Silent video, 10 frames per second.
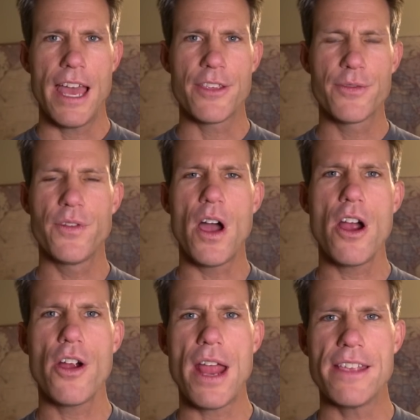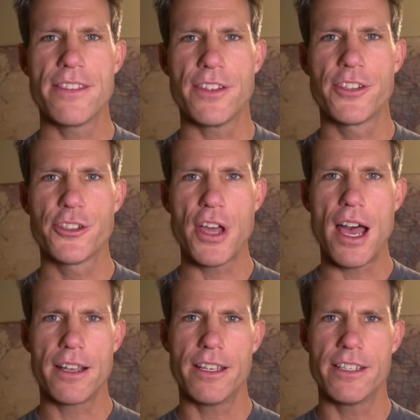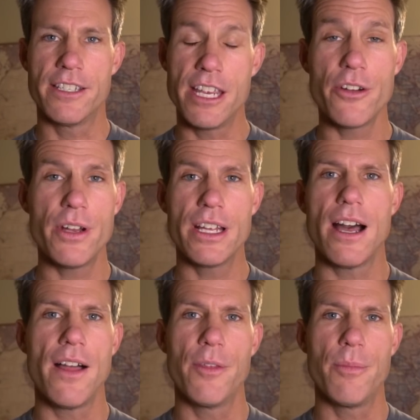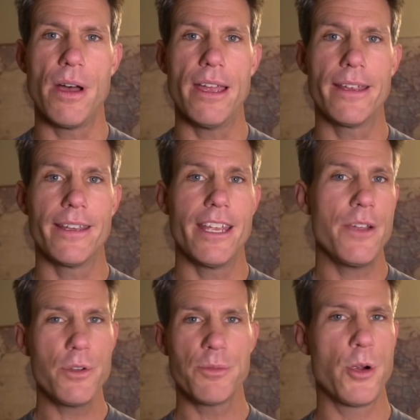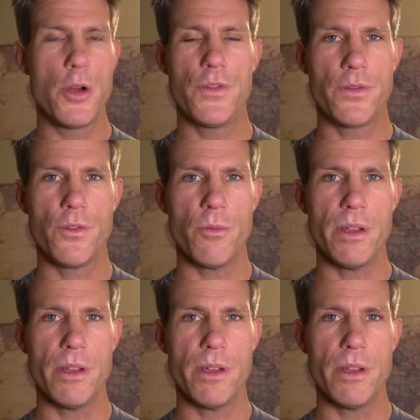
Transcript: As far as the stock gearing on the bike, it was perfect for